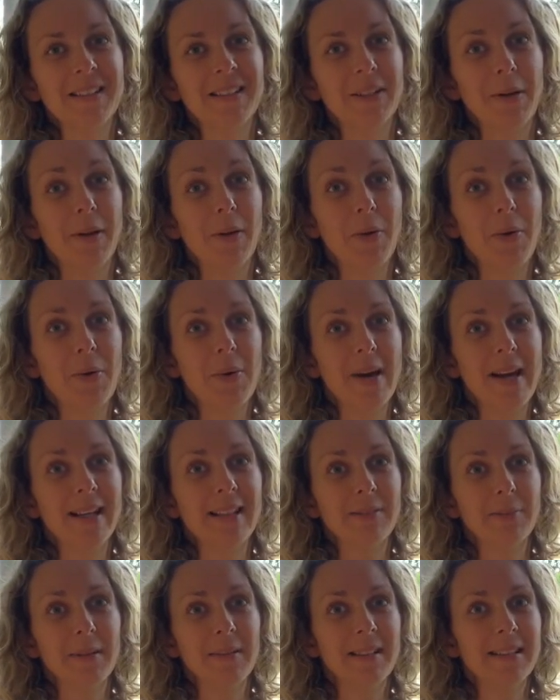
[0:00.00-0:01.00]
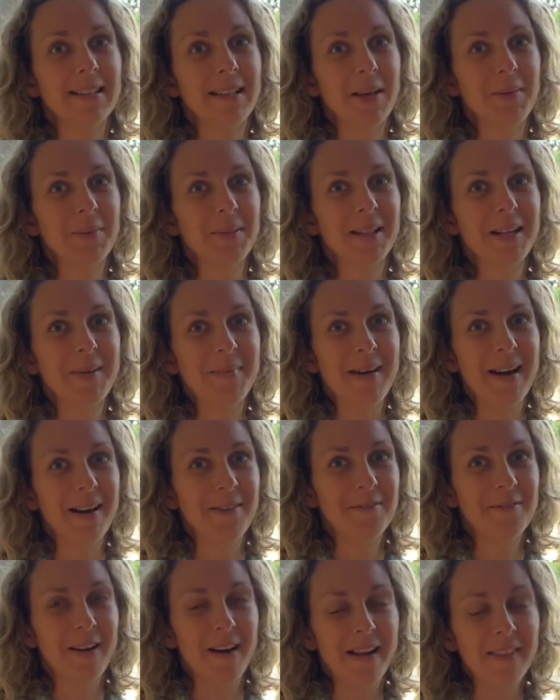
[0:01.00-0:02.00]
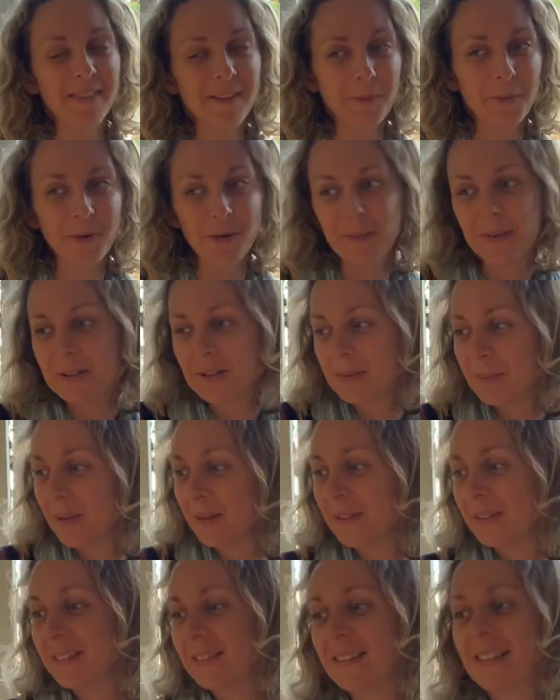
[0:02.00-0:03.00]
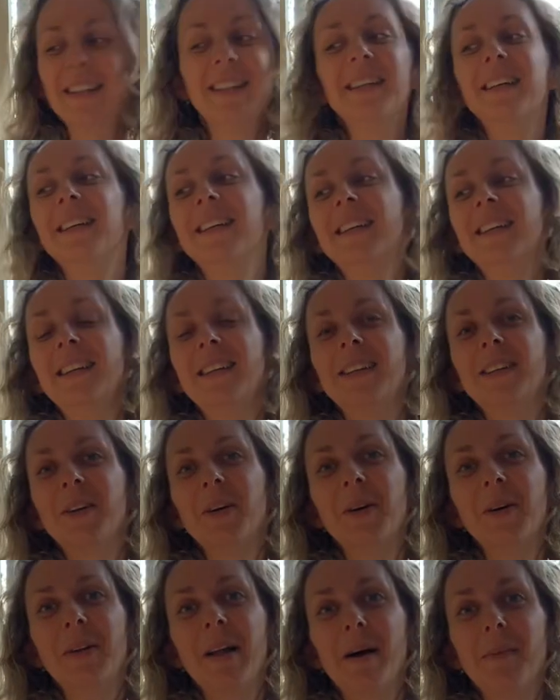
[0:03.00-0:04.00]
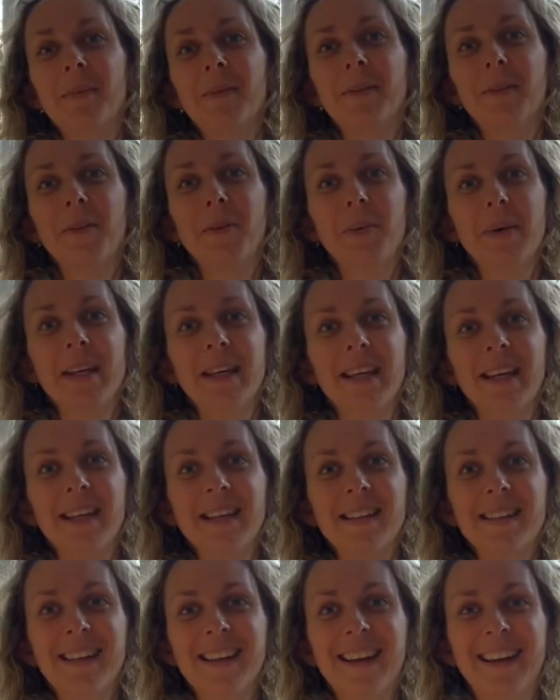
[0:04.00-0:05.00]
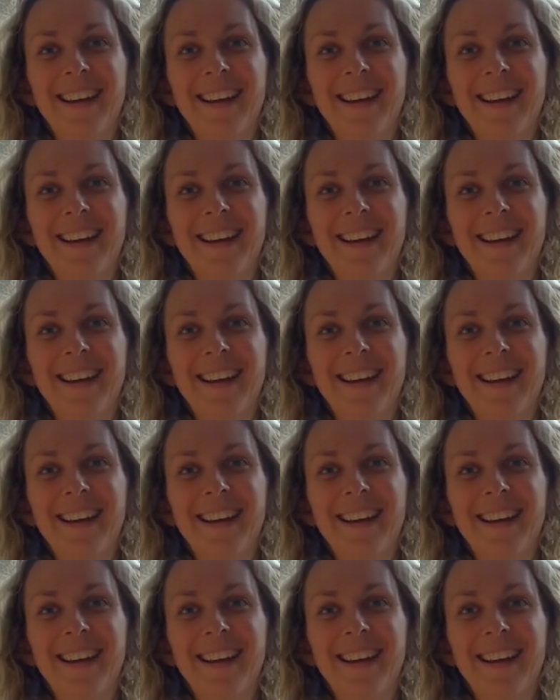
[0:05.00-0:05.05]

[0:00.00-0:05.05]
So I'd always, when the sun would come out, find the warmest spot and curl up on the weekend.